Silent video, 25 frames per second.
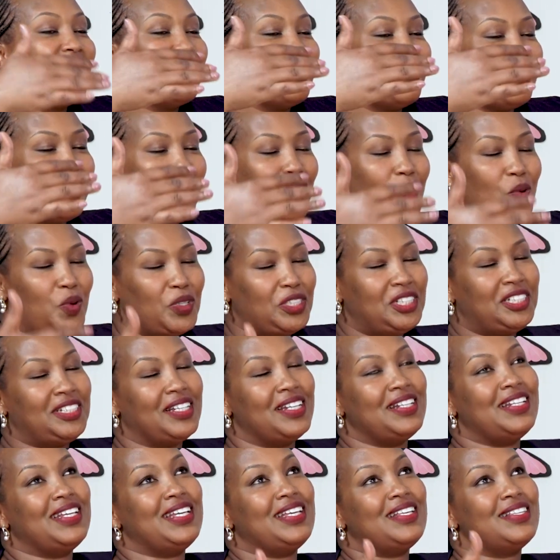The
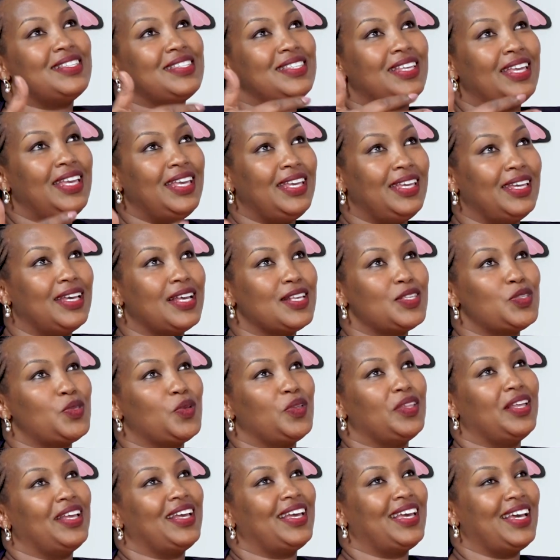ocean is here.
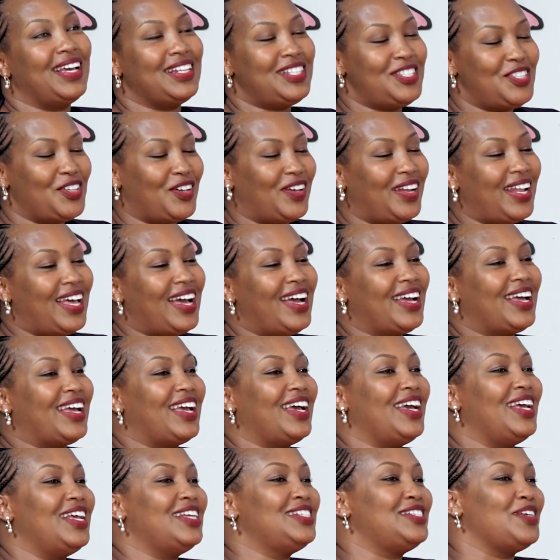So they get your
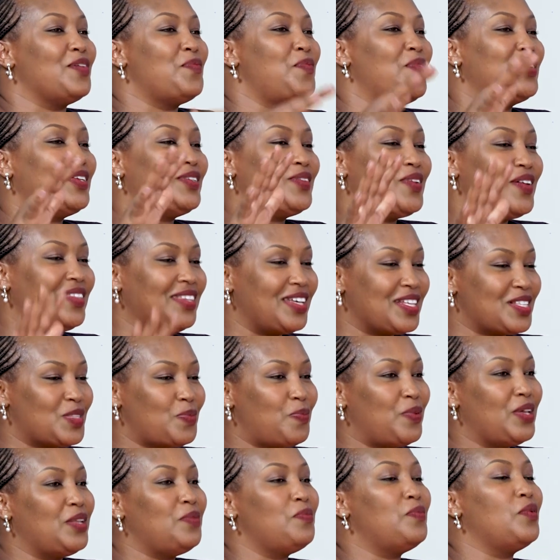luggage, they put it on the
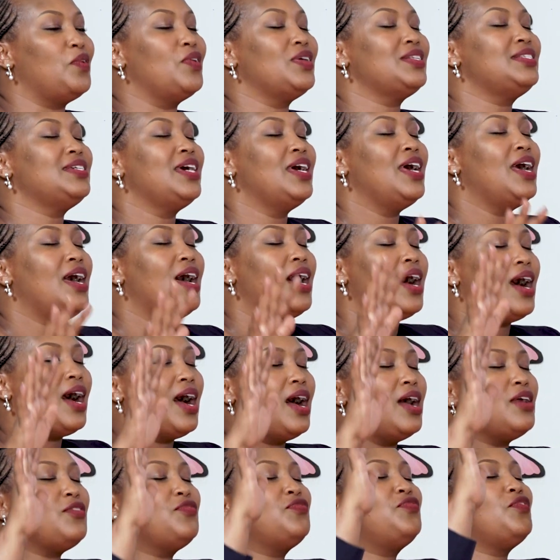speedboat,
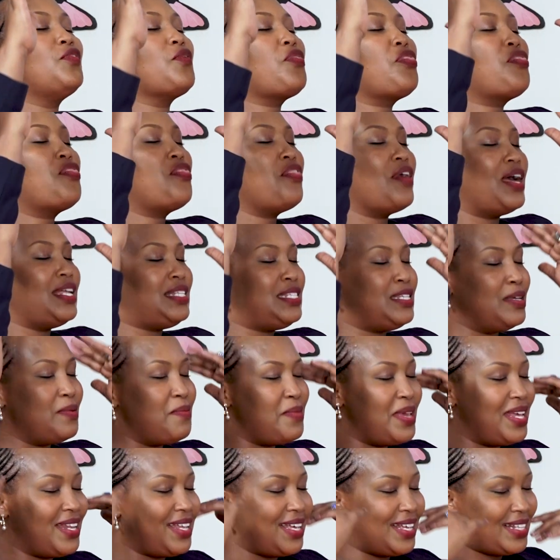and for 30
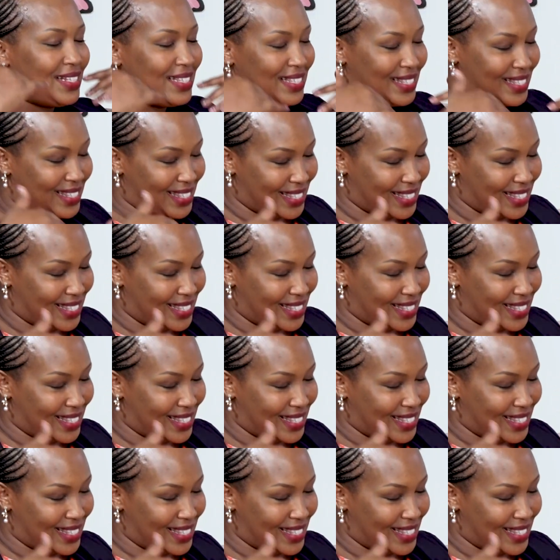minutes,